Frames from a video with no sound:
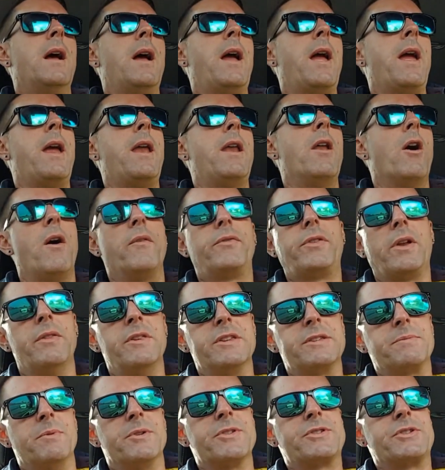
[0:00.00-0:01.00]
And I've done
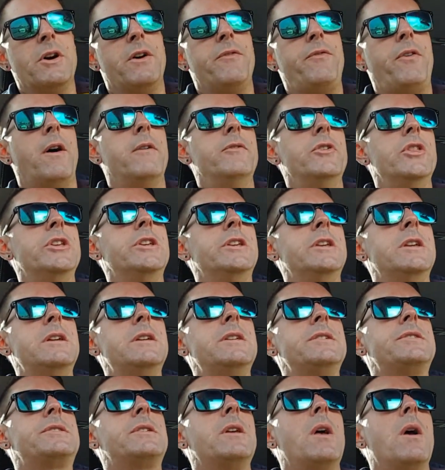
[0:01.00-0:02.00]
this myself over the
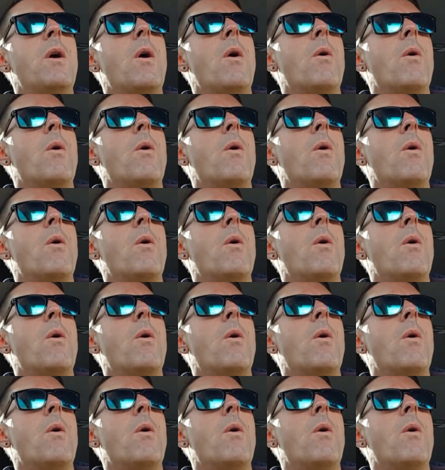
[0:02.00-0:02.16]
years,